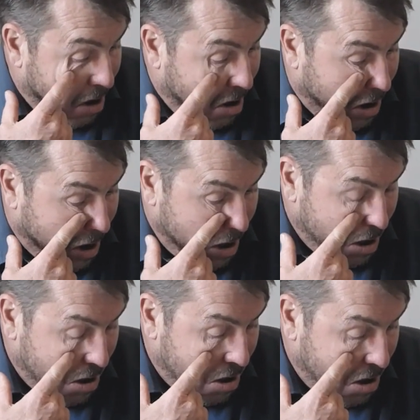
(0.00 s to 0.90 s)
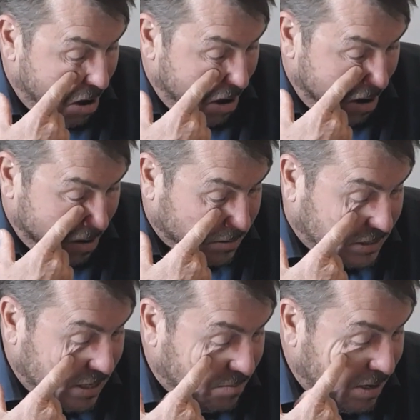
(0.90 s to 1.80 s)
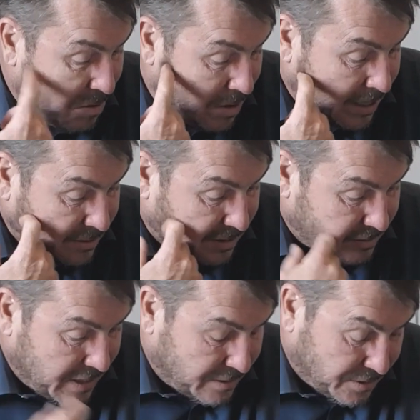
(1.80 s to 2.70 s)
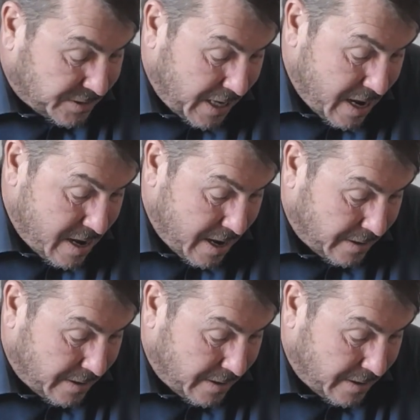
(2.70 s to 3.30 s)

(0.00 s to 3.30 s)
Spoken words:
Oh, dear me, what else is there to say here?